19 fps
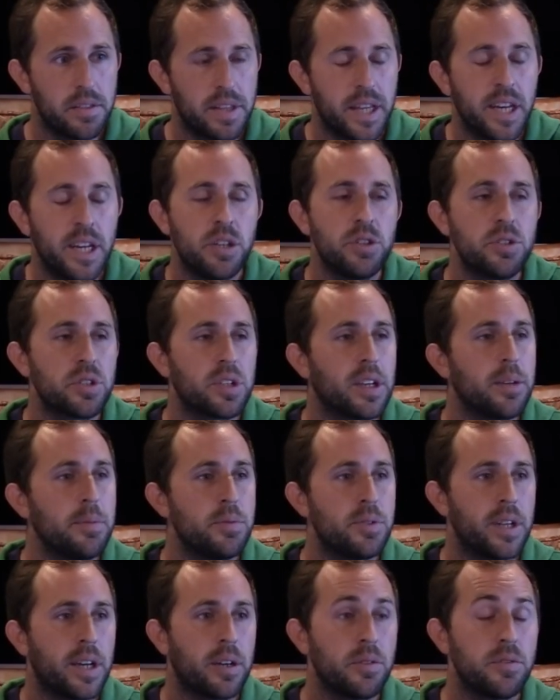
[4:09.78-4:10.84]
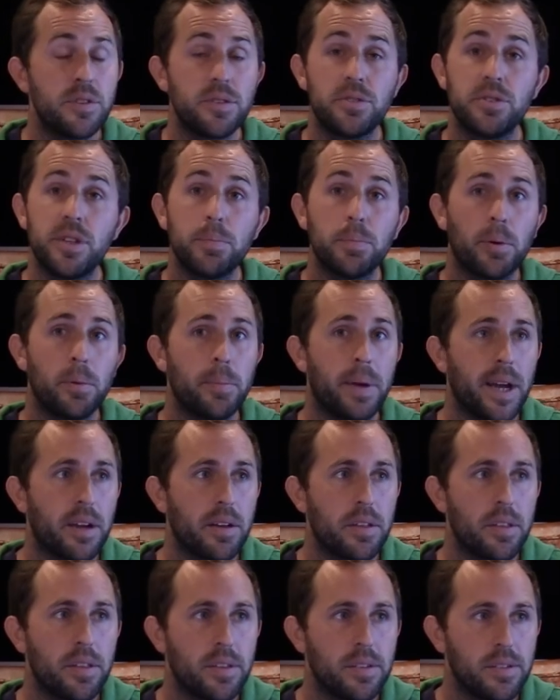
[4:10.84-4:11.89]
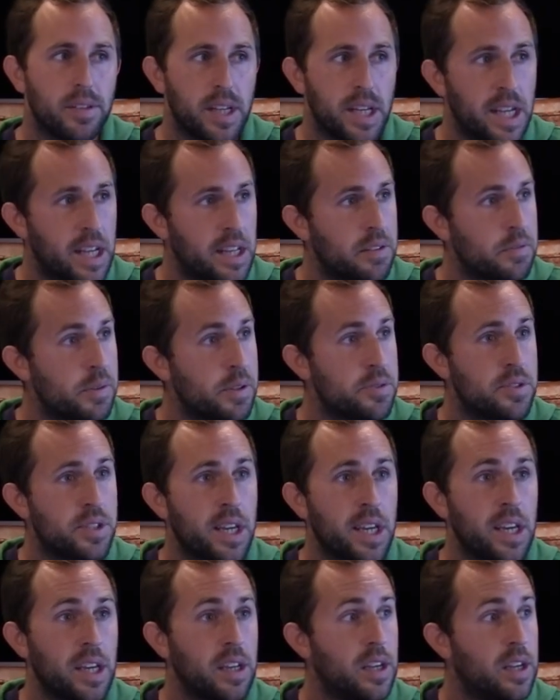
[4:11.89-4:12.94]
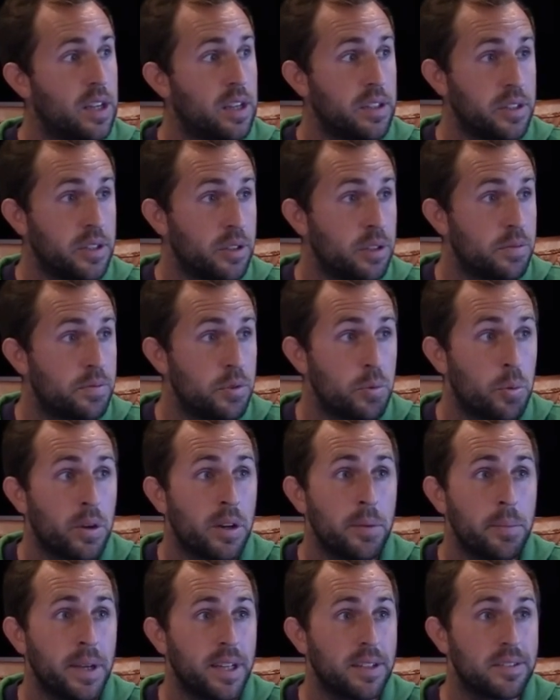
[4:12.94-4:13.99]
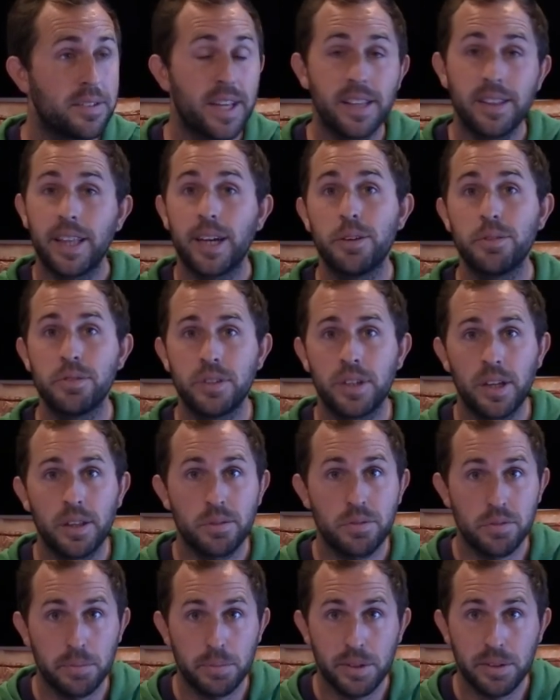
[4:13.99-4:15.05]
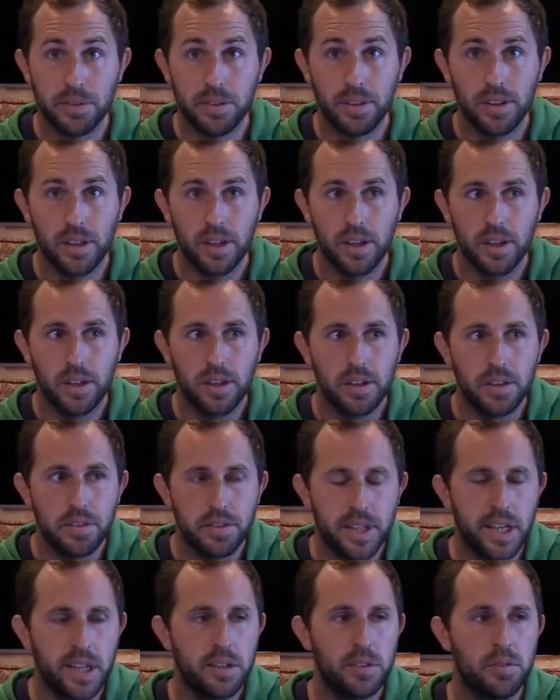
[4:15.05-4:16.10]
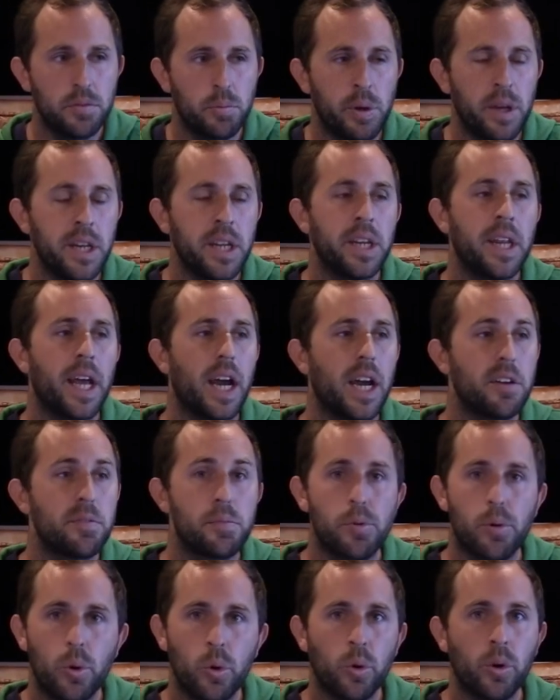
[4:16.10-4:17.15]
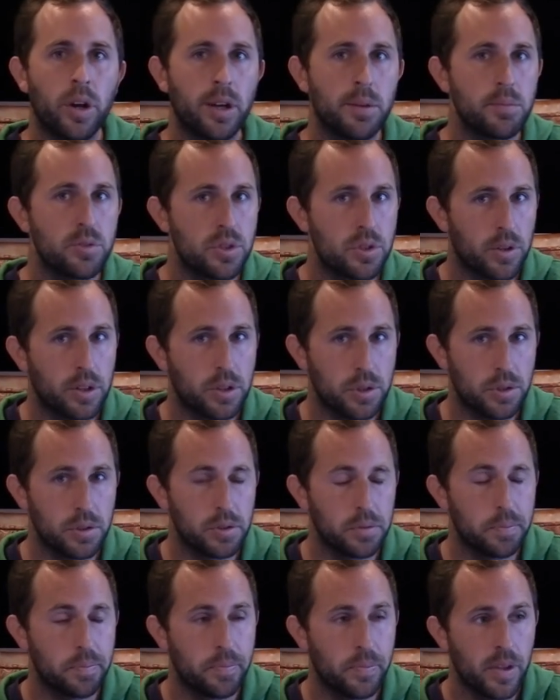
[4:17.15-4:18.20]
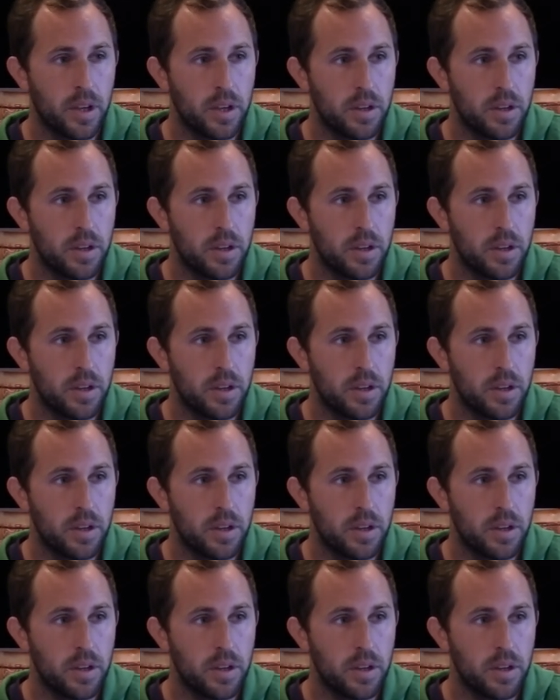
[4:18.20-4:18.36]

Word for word: then it just comes down to simple math. And let's say, you know, if you want to make $10,000 a month, then we need to have programs structured